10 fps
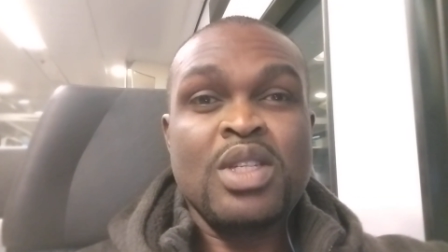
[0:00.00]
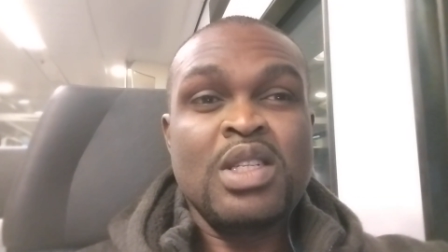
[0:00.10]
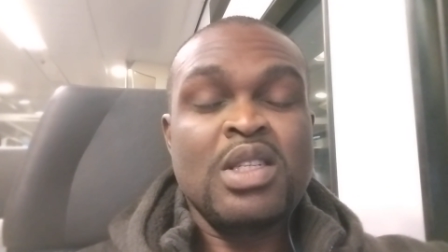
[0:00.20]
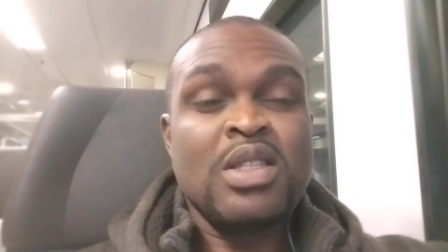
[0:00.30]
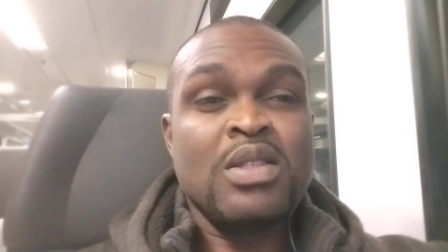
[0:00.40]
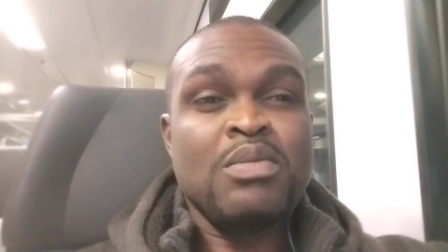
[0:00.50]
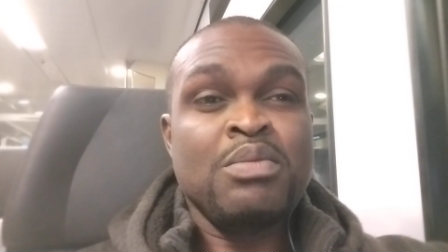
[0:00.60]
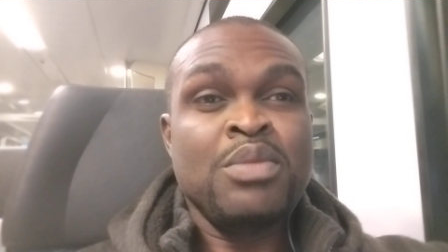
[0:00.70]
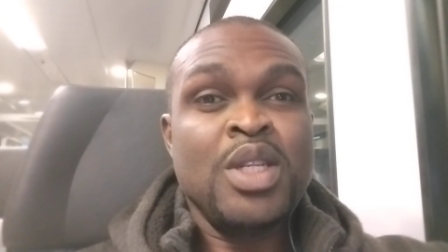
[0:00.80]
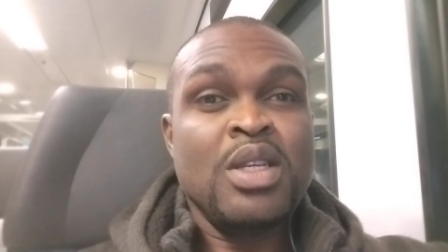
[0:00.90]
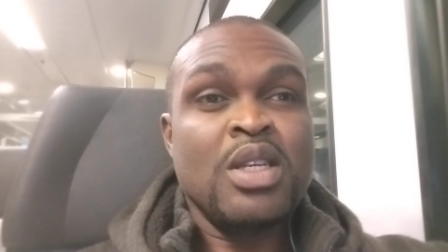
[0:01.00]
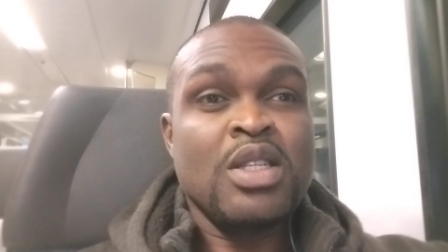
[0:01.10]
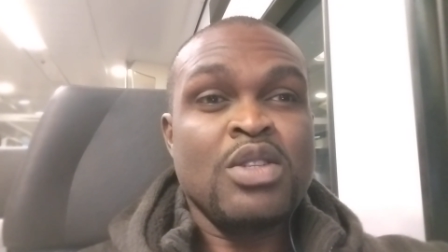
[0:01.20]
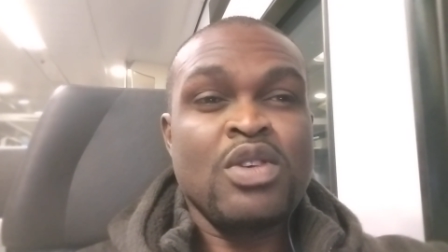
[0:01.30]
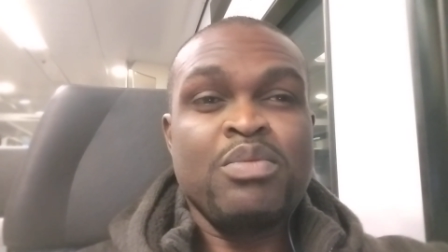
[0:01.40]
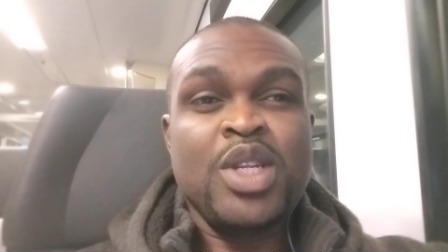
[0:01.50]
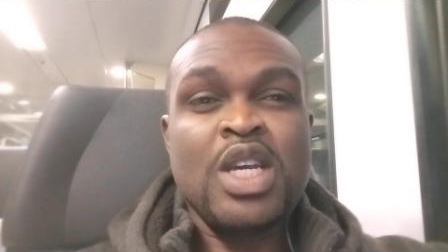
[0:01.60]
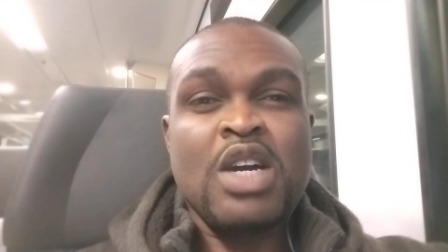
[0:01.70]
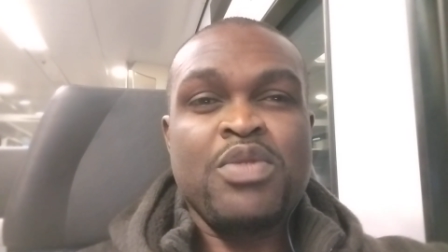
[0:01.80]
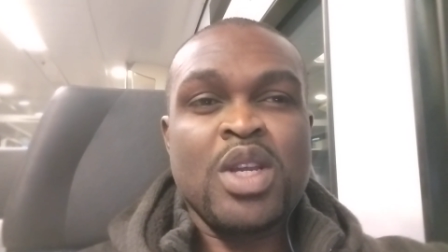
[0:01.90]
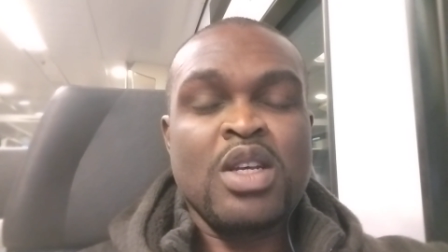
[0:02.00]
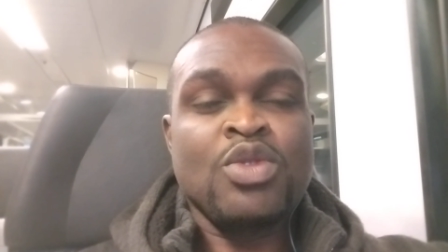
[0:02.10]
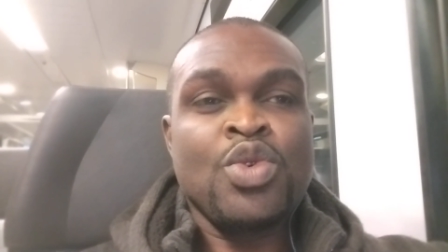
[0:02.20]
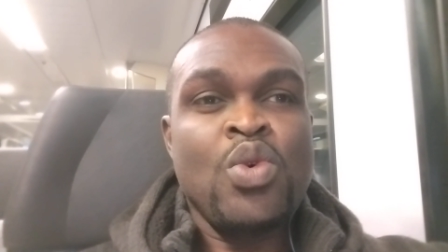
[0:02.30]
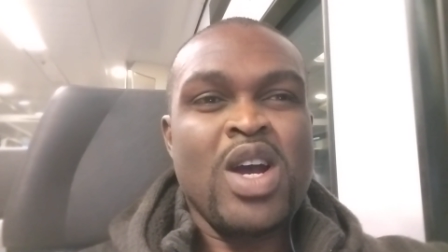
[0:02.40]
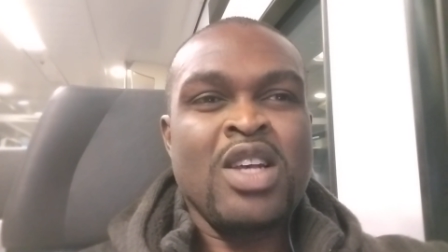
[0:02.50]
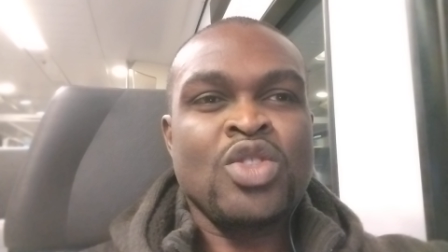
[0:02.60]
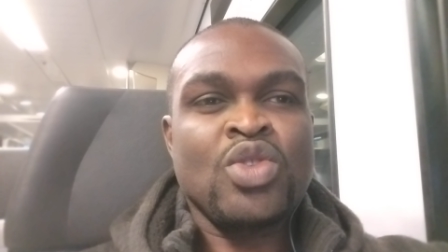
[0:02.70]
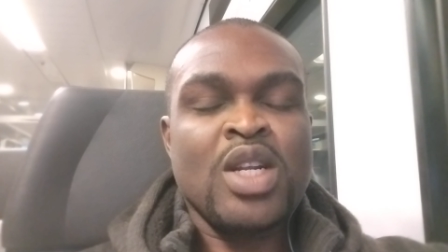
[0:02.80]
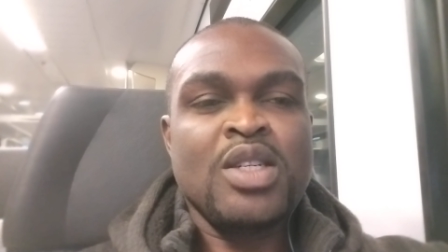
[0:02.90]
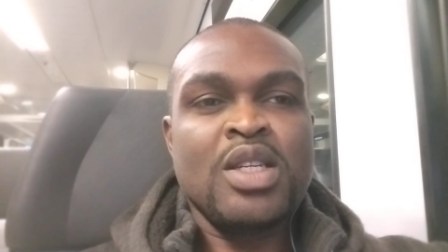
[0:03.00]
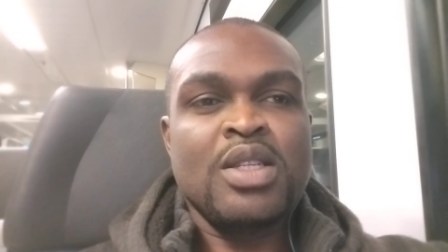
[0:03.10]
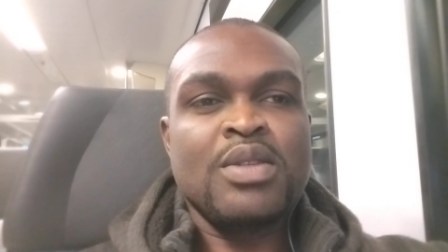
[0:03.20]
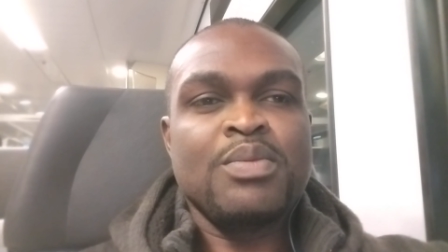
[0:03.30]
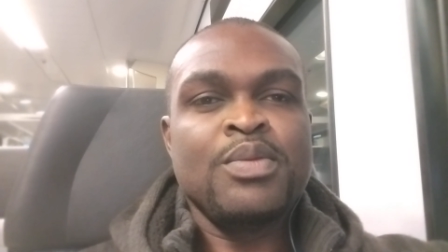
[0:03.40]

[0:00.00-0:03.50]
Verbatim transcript: This is many cases of many Africans who are stranded